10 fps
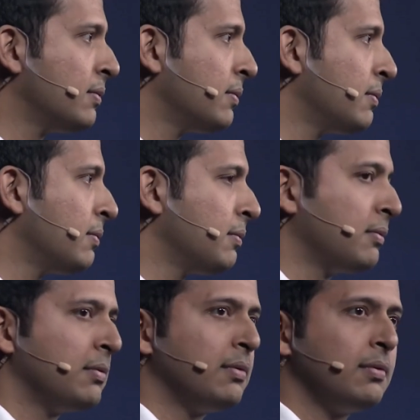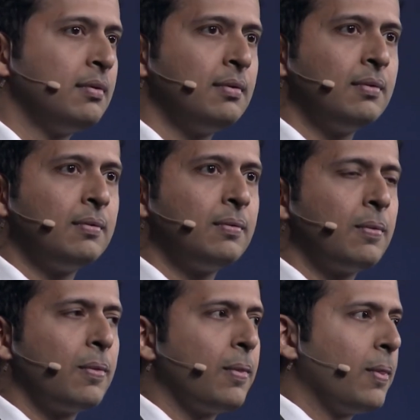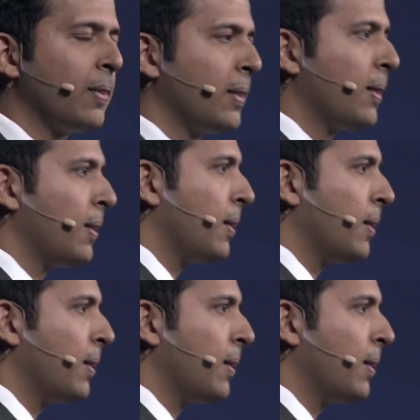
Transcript: Nobody speaks.